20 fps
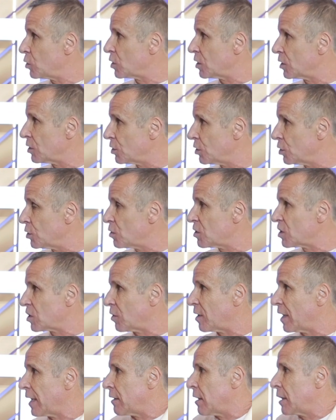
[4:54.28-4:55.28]
you can do
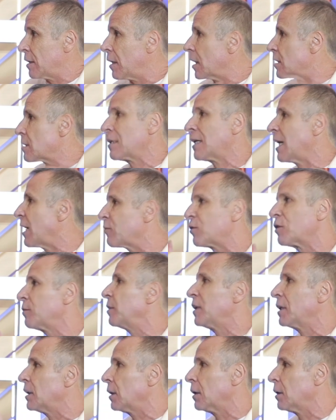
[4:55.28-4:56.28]
so that it doesn't have to
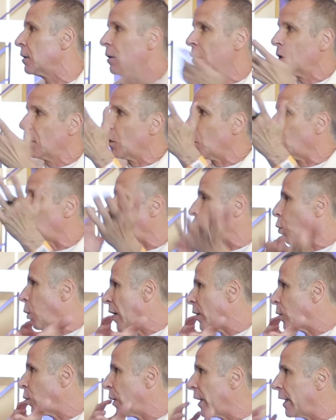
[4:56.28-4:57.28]
be a
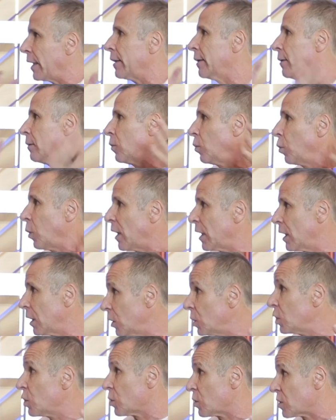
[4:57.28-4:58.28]
one win,
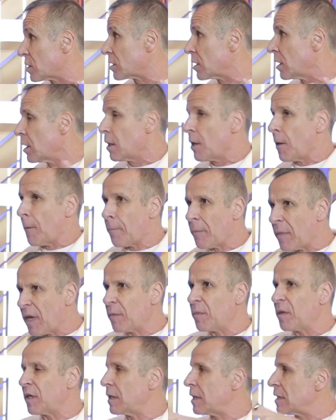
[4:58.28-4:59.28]
one lose.
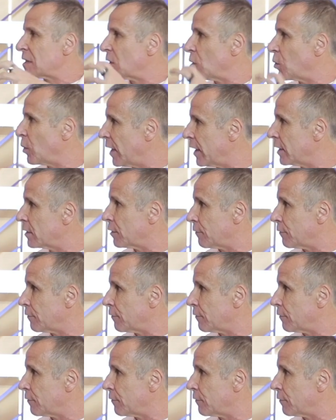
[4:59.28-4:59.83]
Maybe as a way